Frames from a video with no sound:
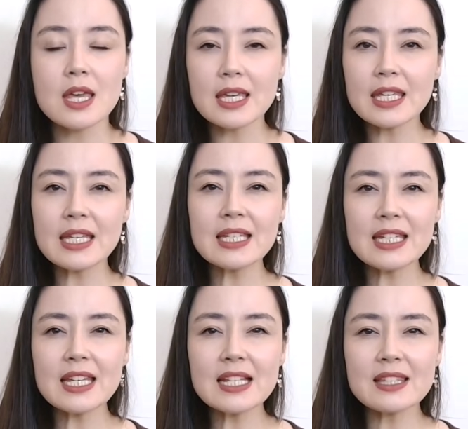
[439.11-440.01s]
He
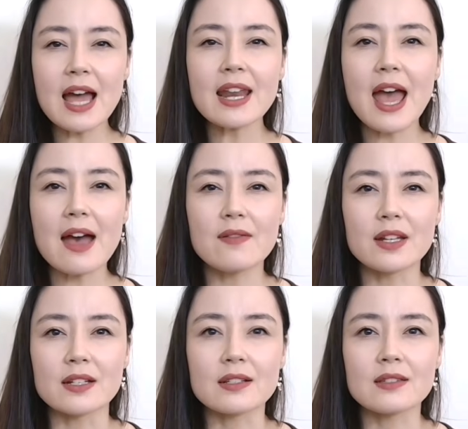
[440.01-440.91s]
needs that
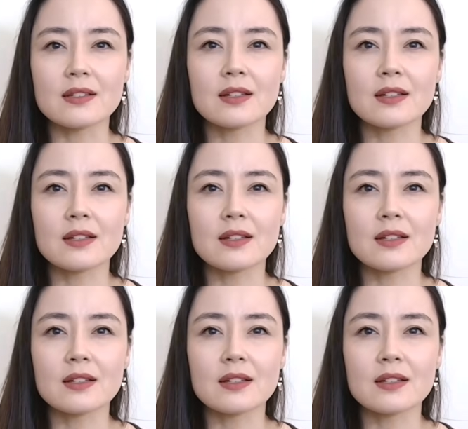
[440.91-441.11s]
evidence.